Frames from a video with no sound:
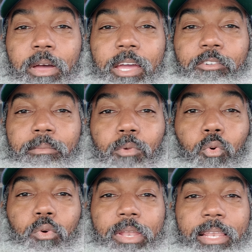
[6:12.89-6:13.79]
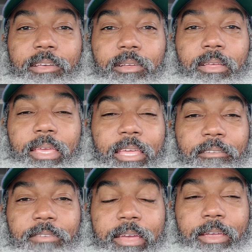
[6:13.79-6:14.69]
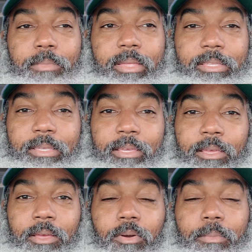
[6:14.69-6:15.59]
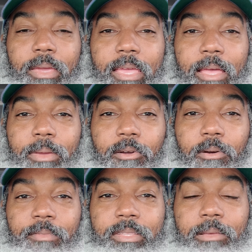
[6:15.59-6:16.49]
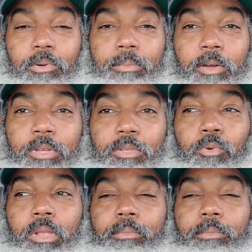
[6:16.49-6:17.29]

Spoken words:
Man create my own a little environment where me can be comfortable when me go to old.